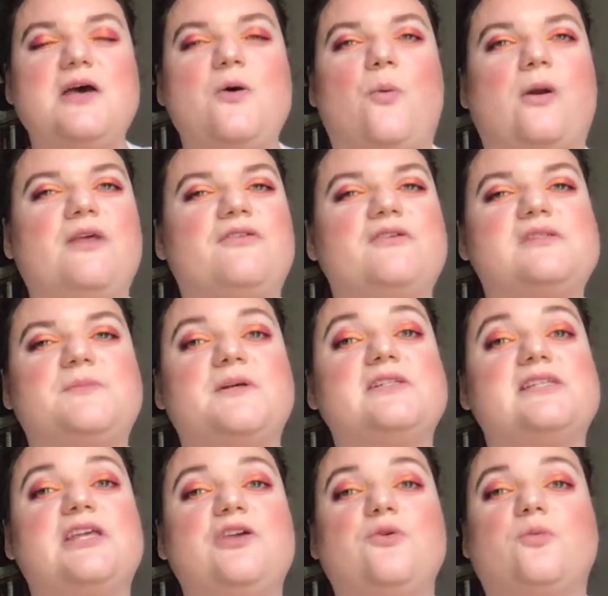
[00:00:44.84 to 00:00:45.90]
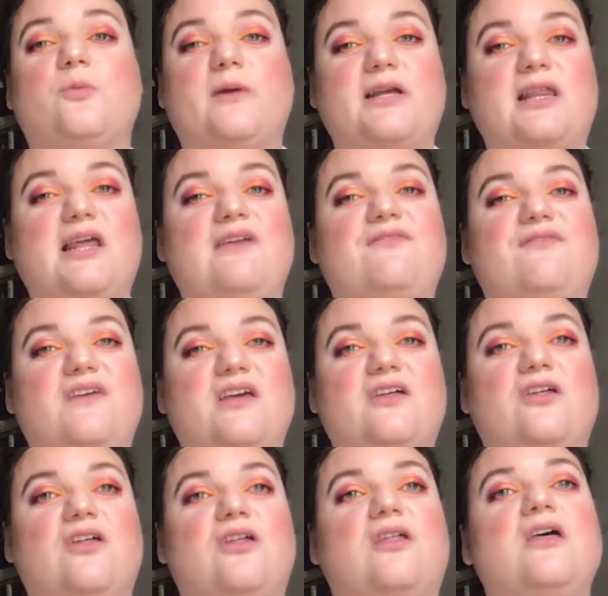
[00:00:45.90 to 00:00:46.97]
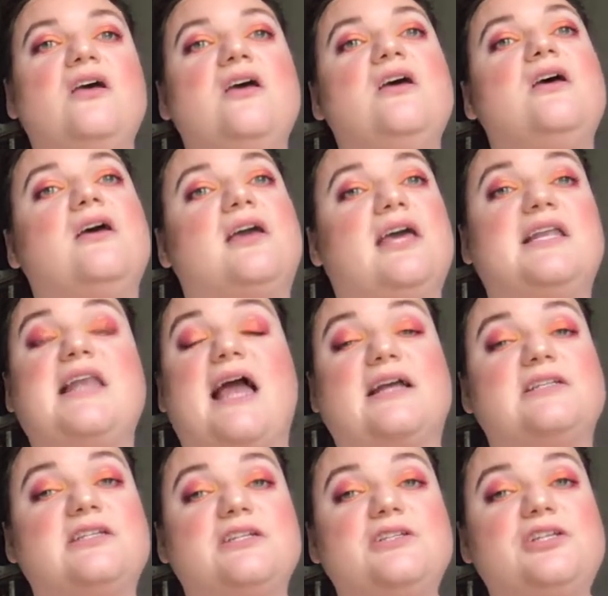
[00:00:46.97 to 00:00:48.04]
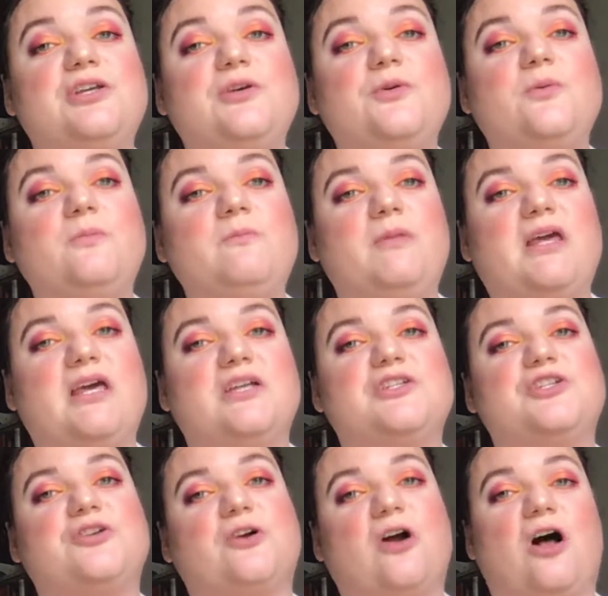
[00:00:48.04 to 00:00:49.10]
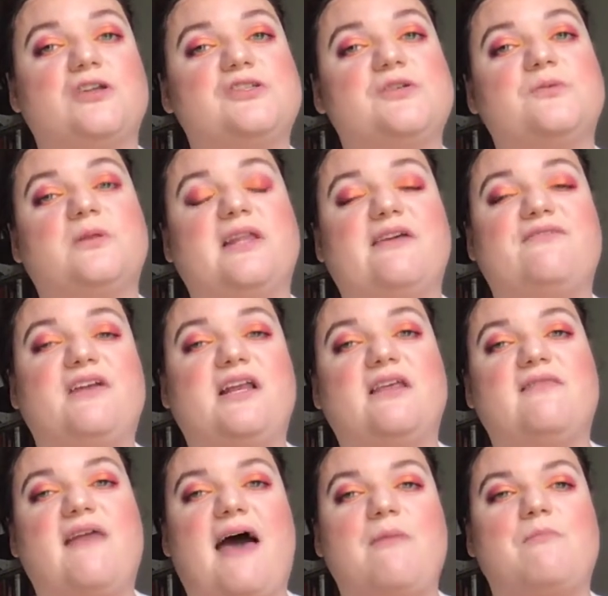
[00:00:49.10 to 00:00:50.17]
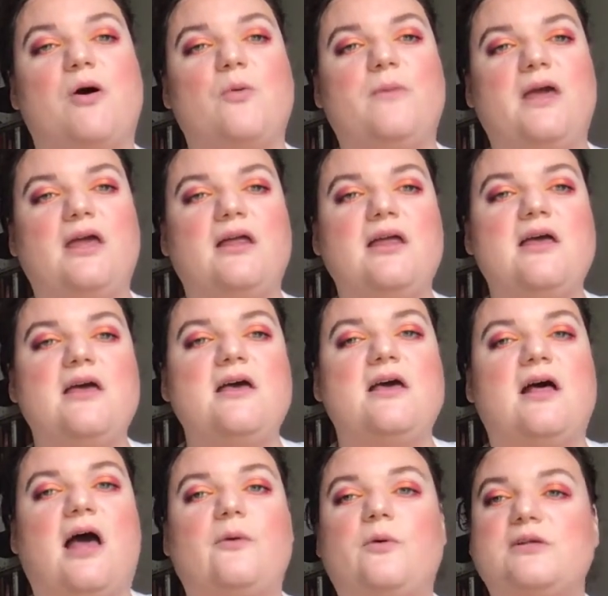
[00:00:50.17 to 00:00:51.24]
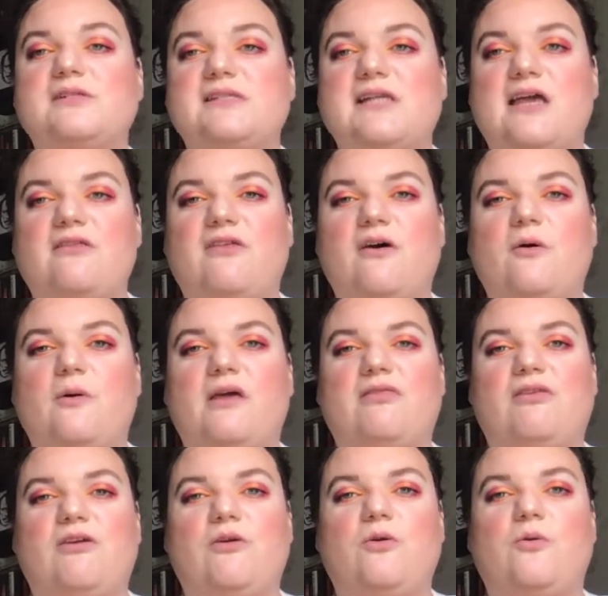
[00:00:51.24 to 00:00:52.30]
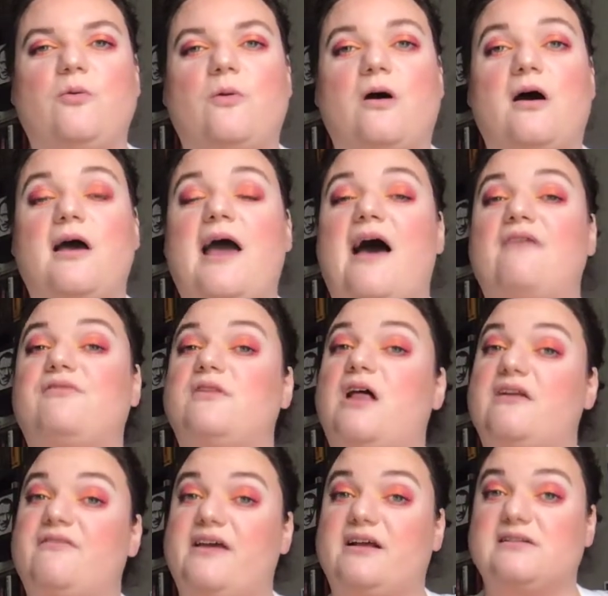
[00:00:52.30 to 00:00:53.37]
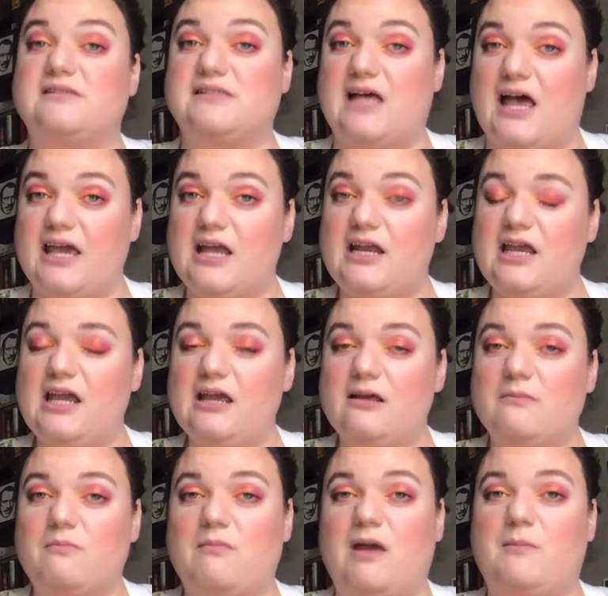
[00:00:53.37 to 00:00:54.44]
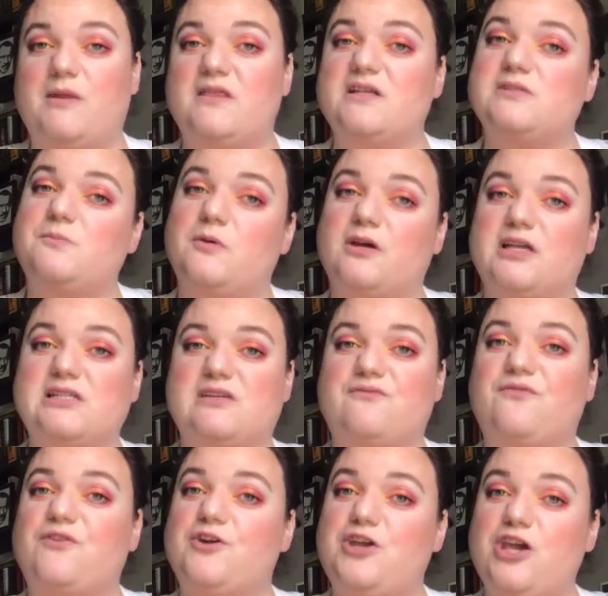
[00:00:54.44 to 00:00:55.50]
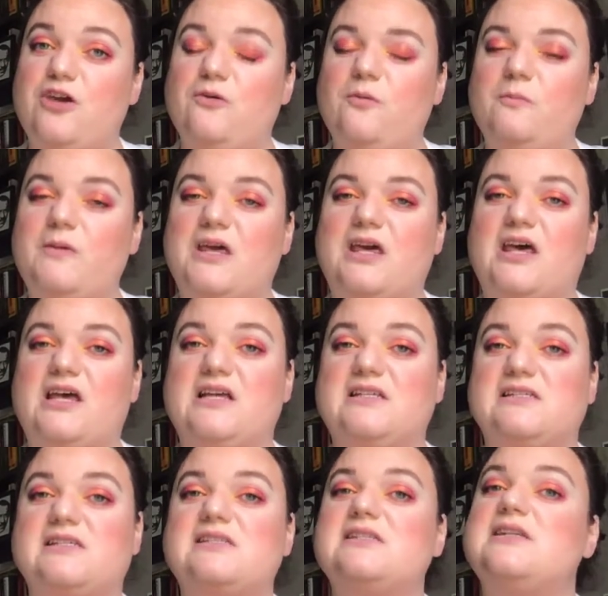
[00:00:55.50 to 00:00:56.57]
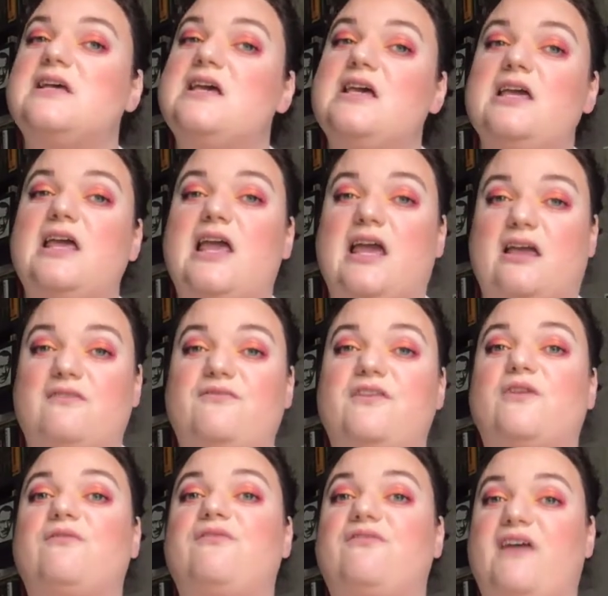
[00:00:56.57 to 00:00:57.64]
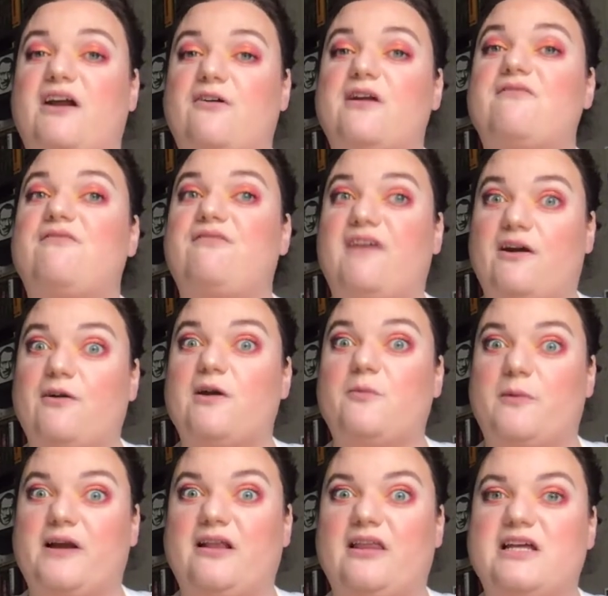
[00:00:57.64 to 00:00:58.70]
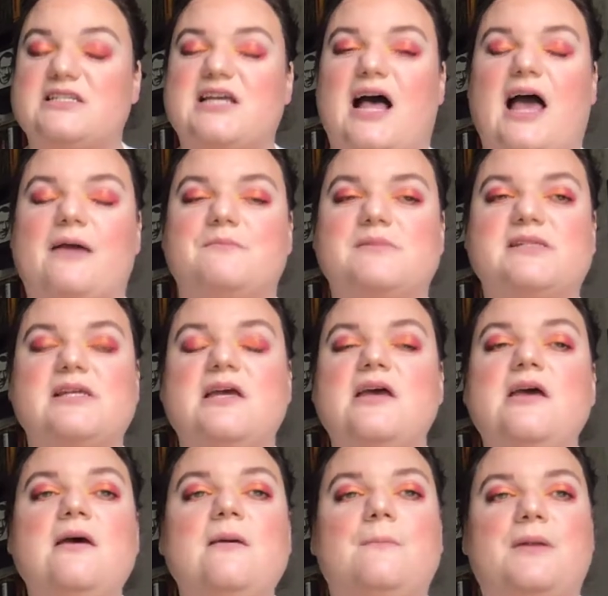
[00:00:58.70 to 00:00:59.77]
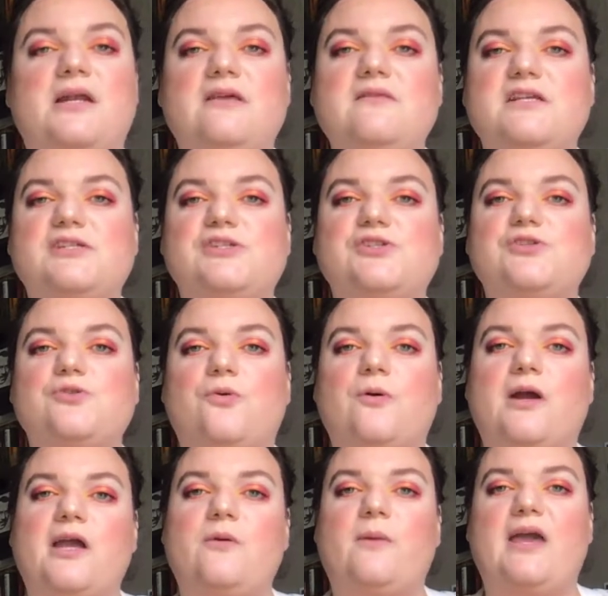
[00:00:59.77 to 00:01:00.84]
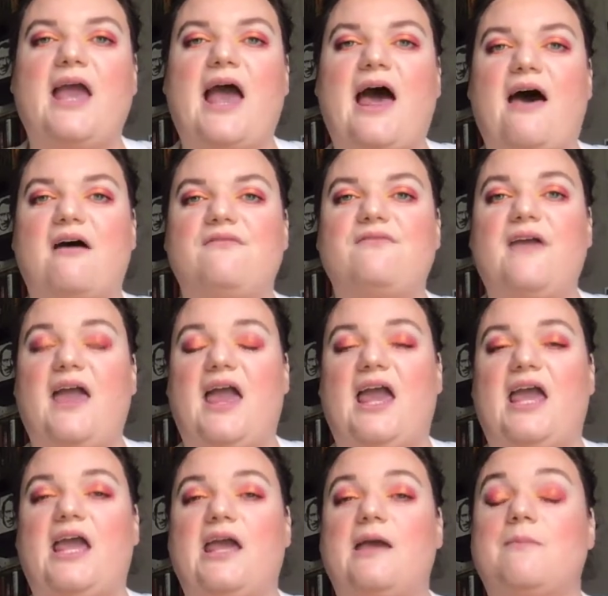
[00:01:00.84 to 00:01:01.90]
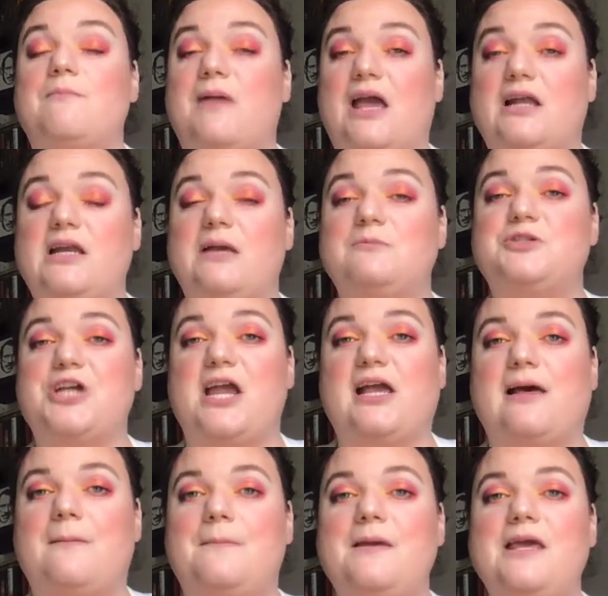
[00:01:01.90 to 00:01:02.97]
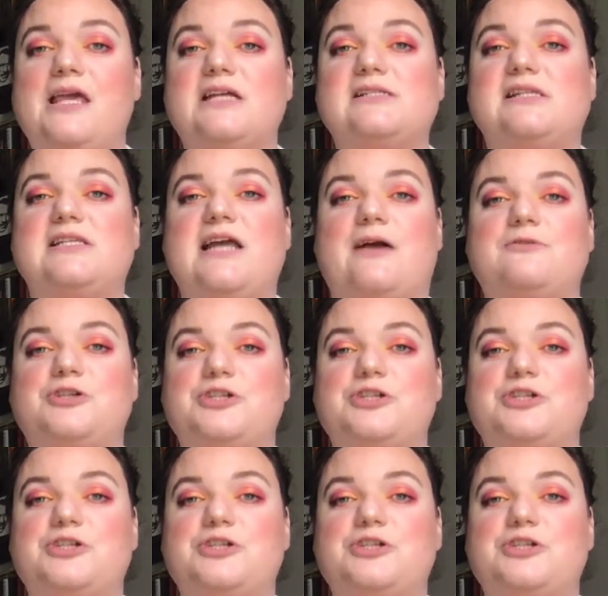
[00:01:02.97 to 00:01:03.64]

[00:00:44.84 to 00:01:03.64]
one of those books that you really feel connected to because you're also living in that moment. I will say though, if you have a lot of anxiety, maybe this book isn't for you because it can feel very, very real at times. But in this story, we have a man named Jacob. He is the town